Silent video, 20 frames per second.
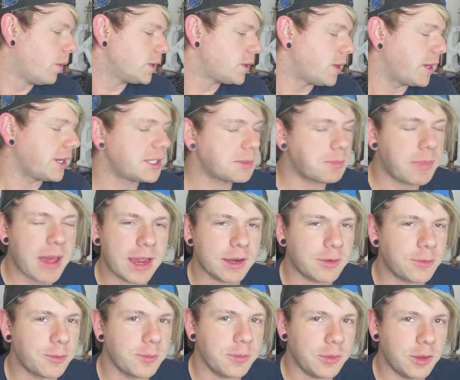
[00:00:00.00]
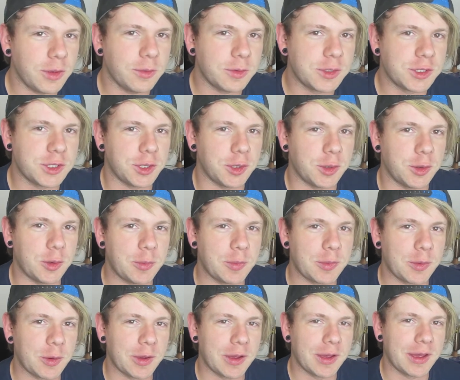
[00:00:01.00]
What do I expect from YouTube?
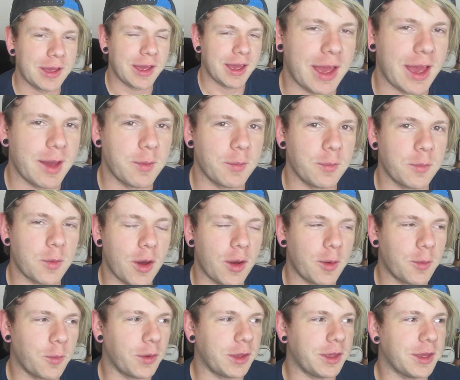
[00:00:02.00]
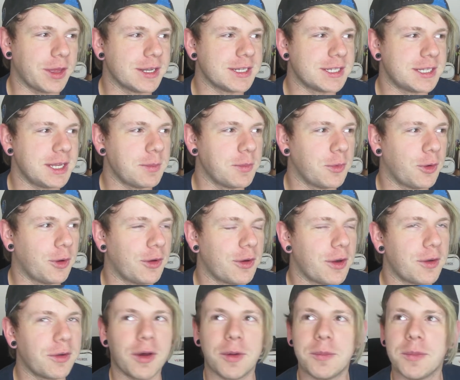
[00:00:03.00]
Um, oh, what you're going to see more
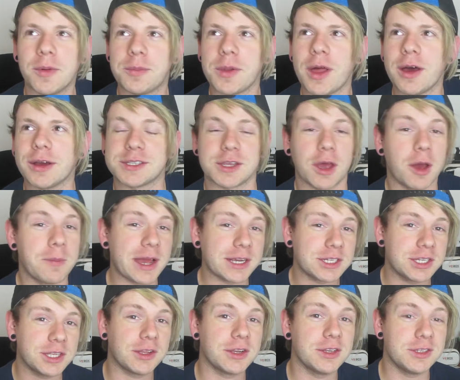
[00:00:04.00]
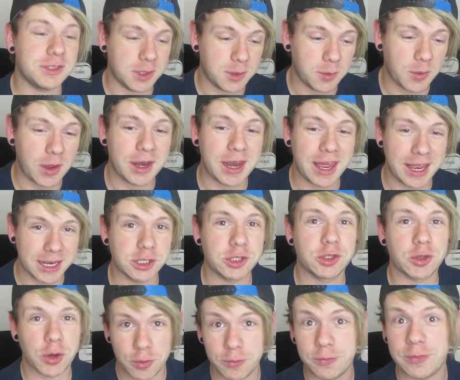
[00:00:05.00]
on, on my blogs. I'm actually going to do an
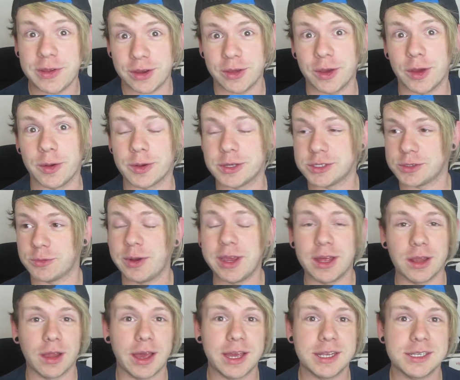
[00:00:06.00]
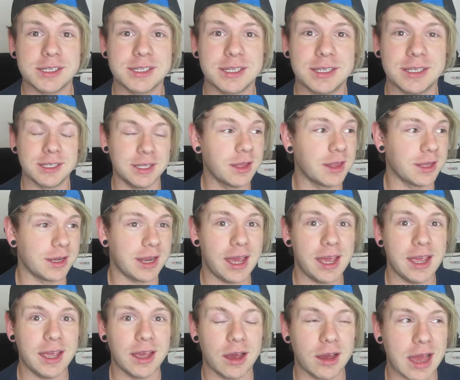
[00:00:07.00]
intro video, because I realised the other
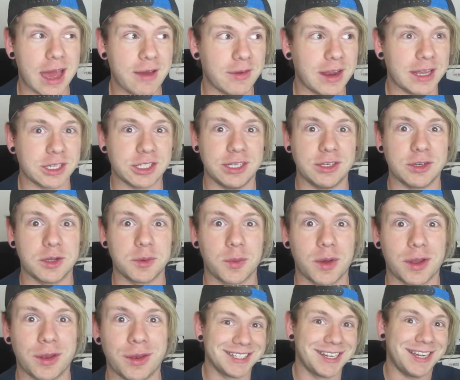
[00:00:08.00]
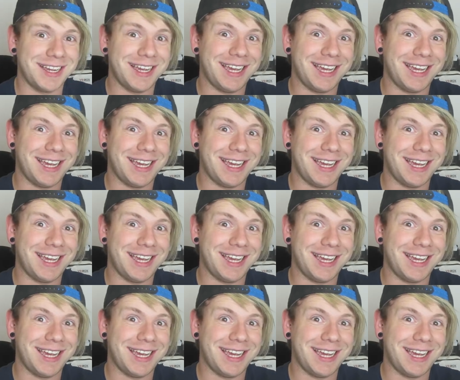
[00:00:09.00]
day I haven't actually done one.